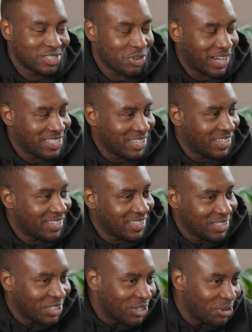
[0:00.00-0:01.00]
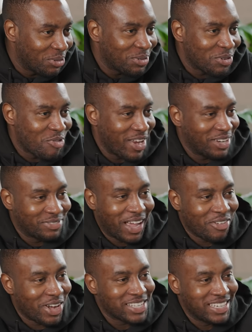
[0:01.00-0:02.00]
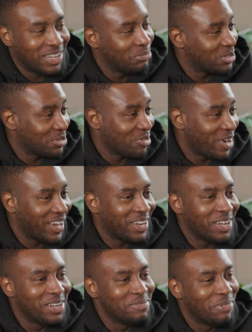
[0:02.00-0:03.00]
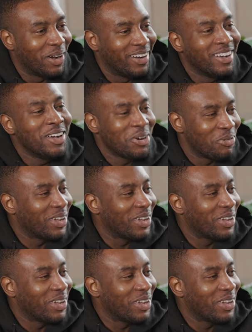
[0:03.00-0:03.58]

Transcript: tried to, you know, creative direct it. It wasn't great, but